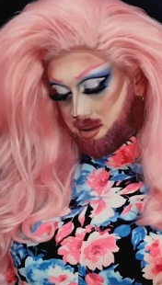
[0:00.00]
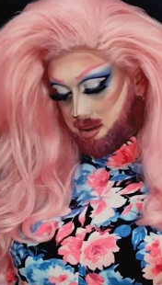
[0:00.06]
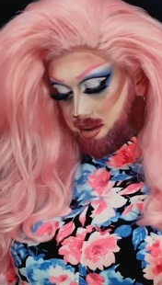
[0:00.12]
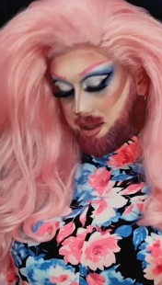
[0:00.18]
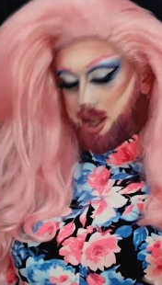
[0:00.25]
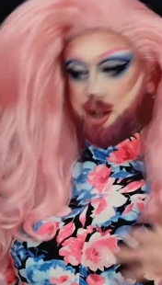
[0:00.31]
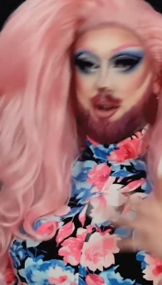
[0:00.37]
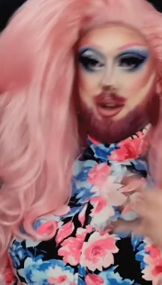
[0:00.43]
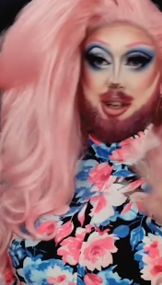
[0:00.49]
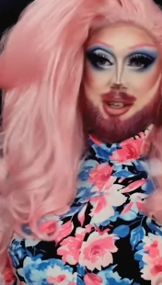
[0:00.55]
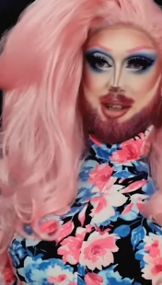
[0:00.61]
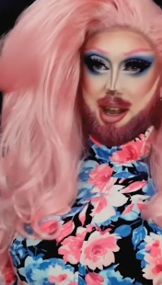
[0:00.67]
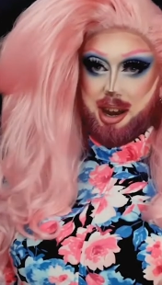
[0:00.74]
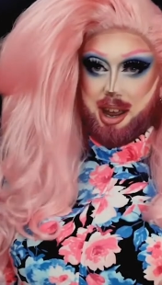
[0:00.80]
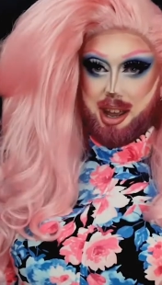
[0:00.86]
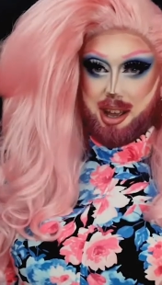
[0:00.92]
They look
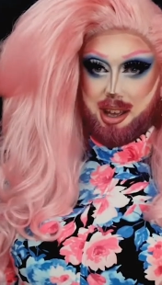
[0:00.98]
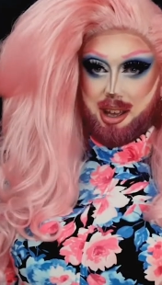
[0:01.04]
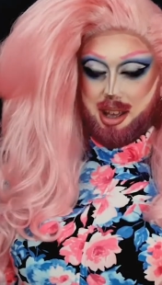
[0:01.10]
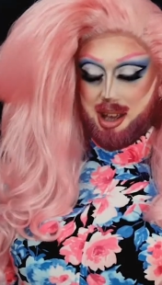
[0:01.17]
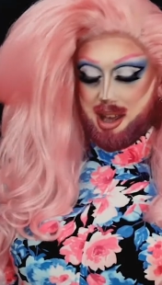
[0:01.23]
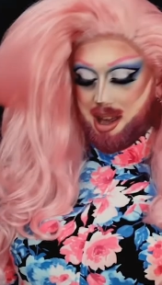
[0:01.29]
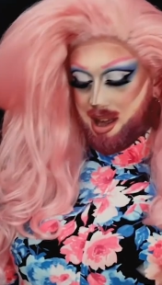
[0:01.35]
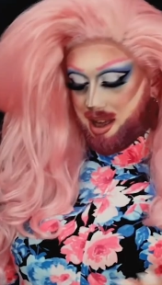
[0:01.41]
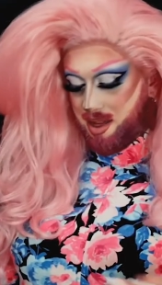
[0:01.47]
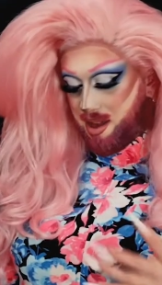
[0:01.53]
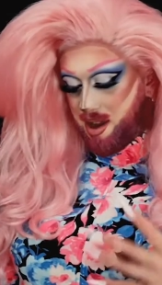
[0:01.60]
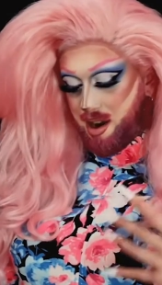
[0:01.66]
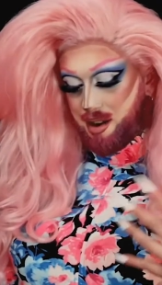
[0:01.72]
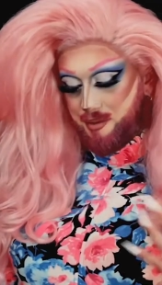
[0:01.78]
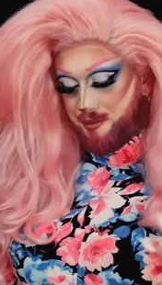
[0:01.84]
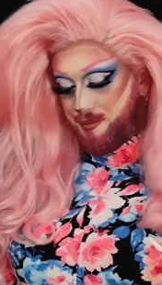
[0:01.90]
stunning.
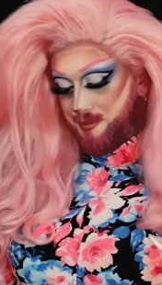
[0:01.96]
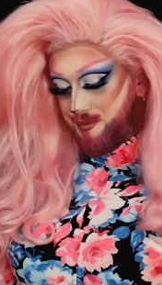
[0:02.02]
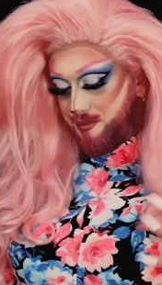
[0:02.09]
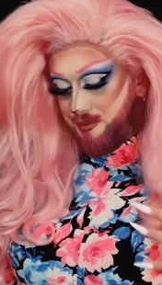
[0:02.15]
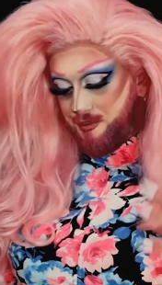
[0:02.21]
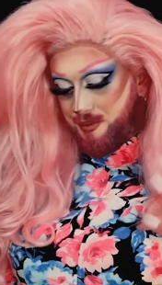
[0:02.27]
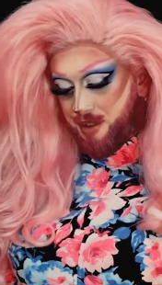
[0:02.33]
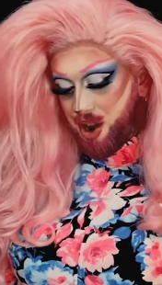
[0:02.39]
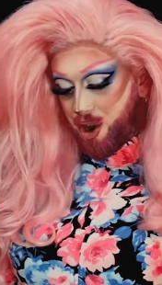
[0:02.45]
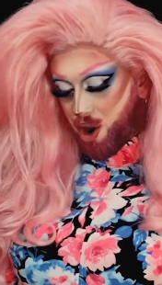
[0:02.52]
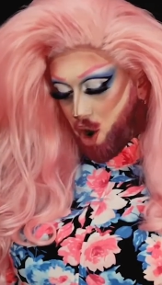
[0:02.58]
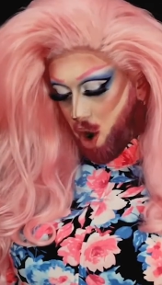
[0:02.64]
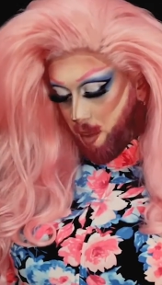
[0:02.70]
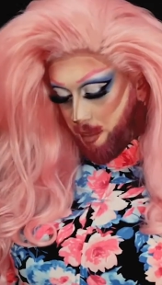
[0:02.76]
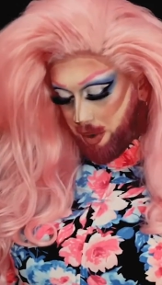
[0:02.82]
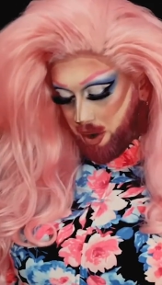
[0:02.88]
They're
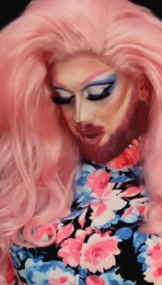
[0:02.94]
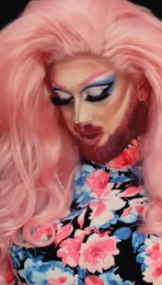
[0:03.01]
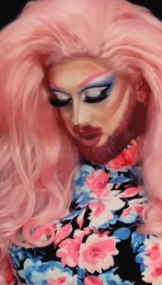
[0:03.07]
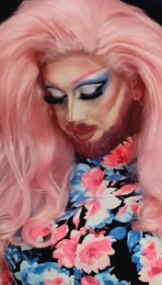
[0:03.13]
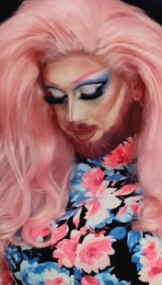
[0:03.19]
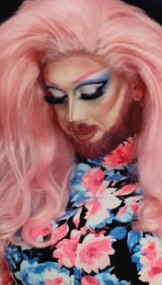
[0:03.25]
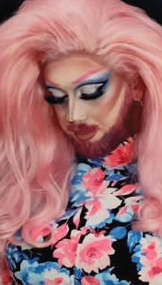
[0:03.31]
phenomenal.